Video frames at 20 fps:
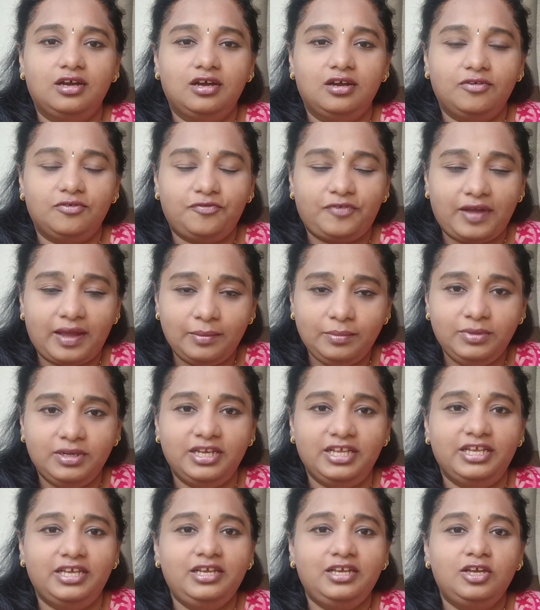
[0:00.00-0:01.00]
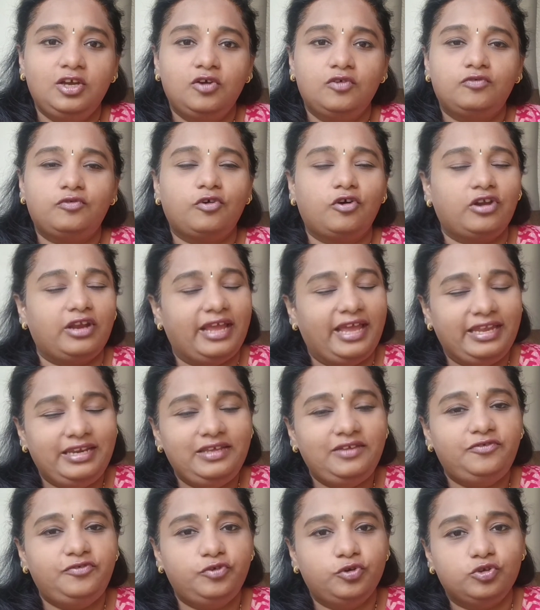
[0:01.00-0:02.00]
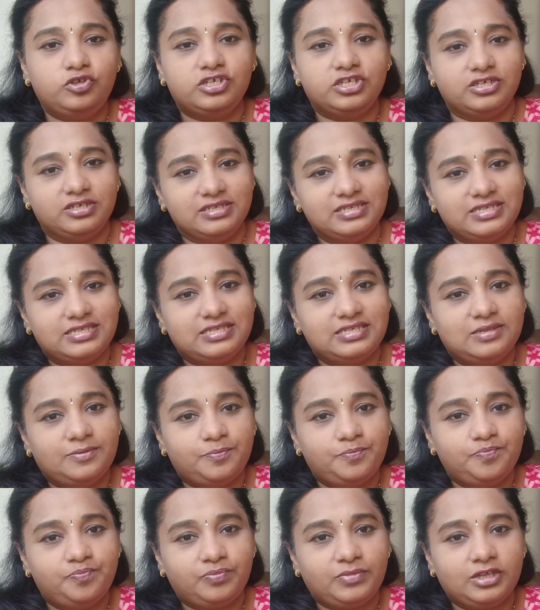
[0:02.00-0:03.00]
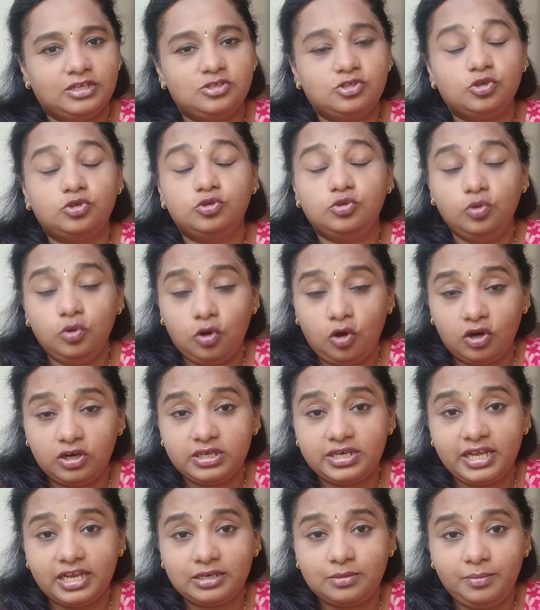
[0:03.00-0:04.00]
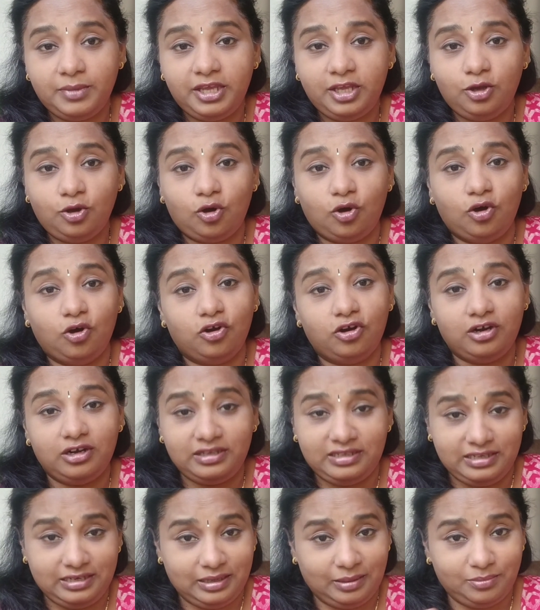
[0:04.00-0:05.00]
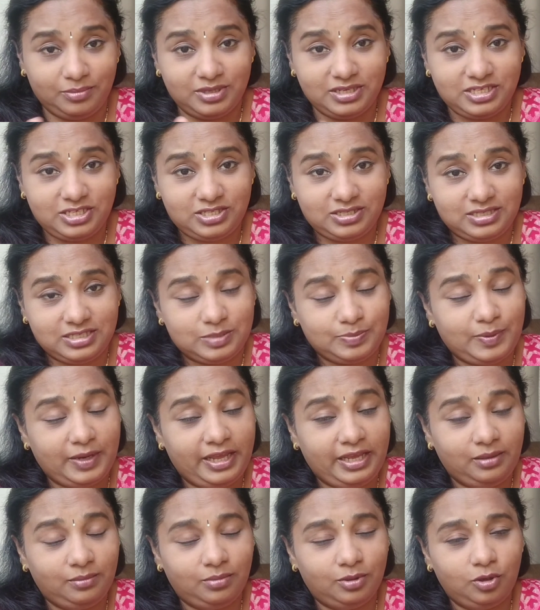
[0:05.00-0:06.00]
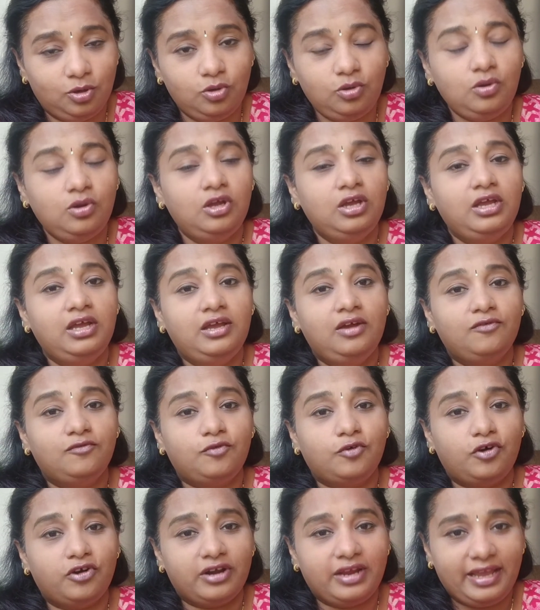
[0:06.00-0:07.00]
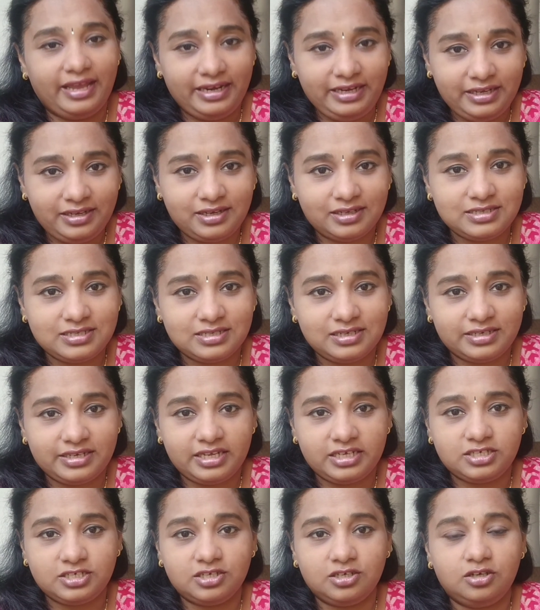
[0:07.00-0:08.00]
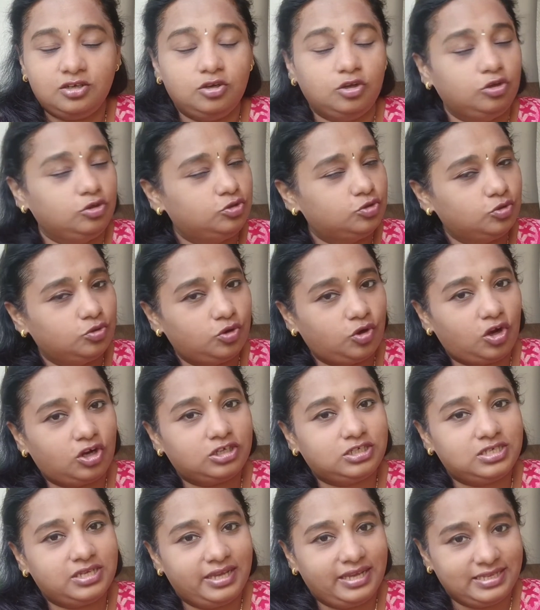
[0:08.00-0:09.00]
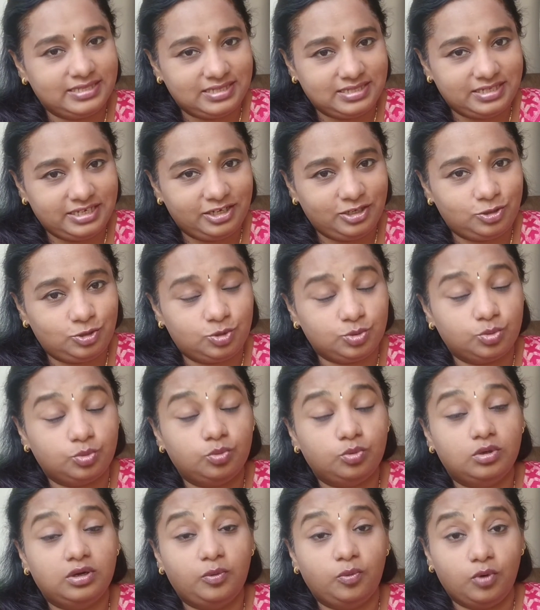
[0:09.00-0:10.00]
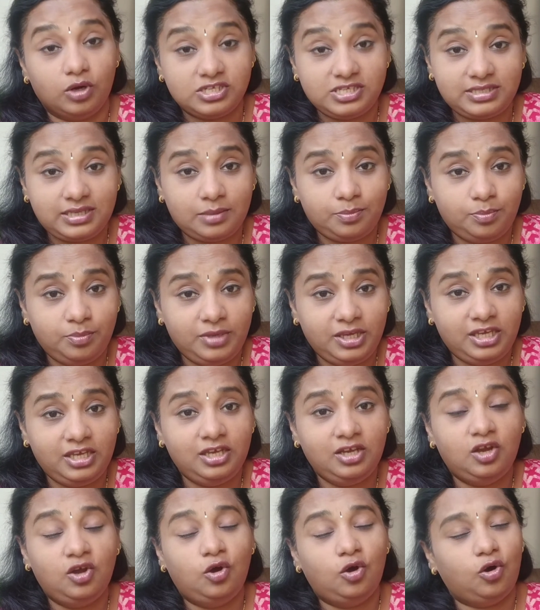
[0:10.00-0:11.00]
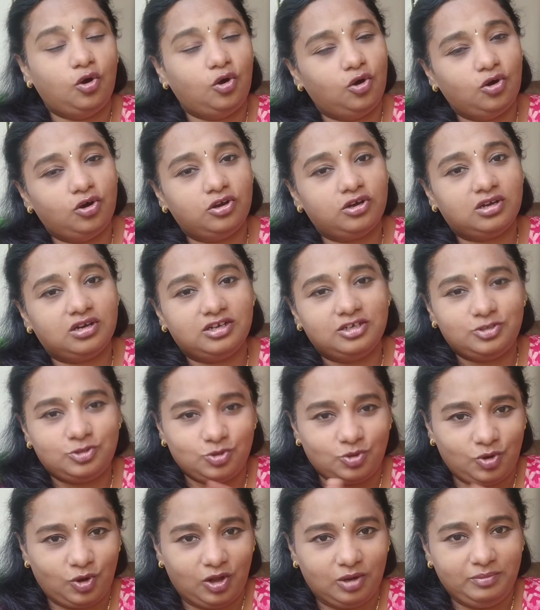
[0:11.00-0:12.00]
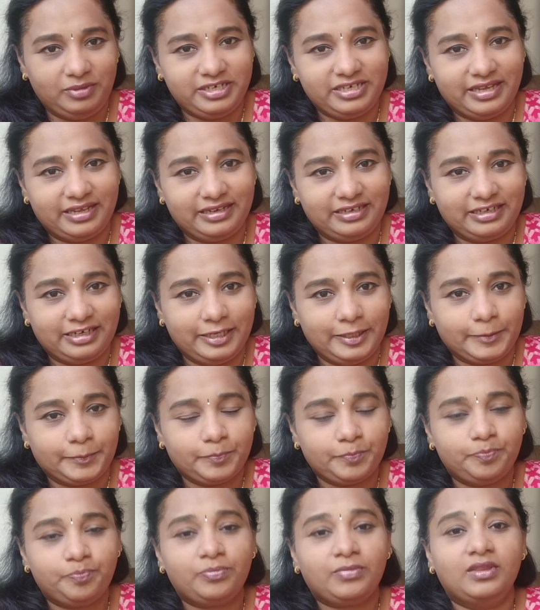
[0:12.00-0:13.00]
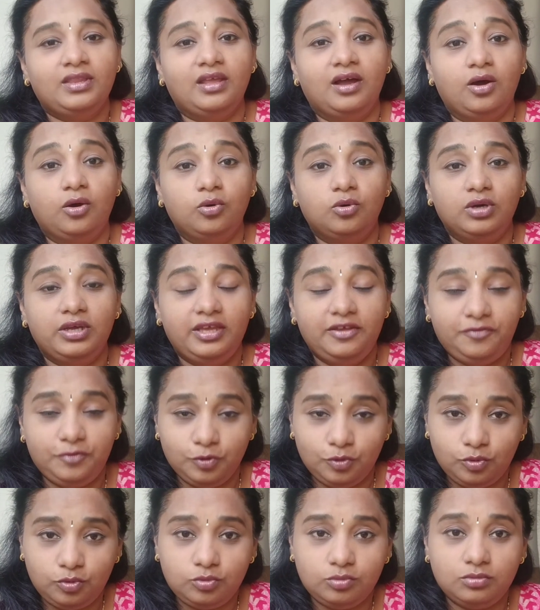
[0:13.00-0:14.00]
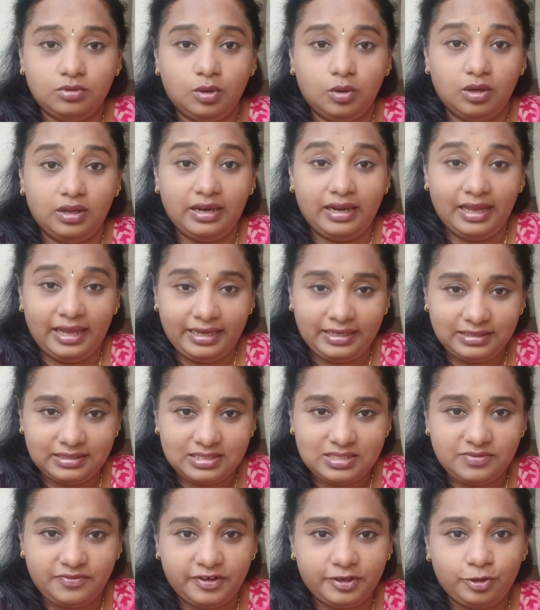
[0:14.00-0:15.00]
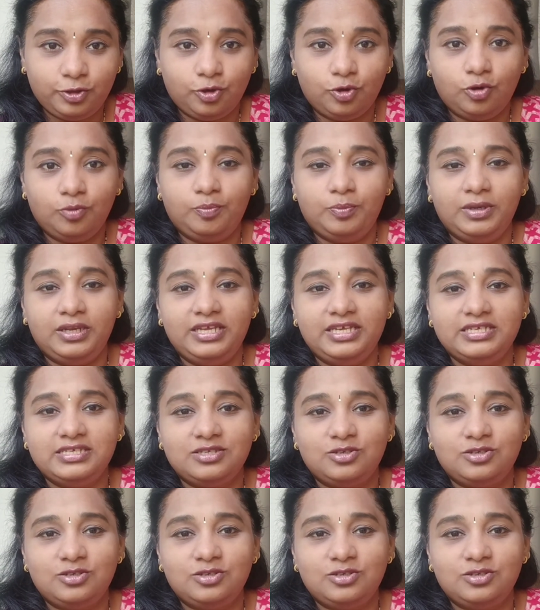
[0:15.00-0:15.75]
family for any future risks. So do contact me on the numbers displaying below. For any consultation, do not hesitate to WhatsApp me or to call me directly. Now, if you like this video, please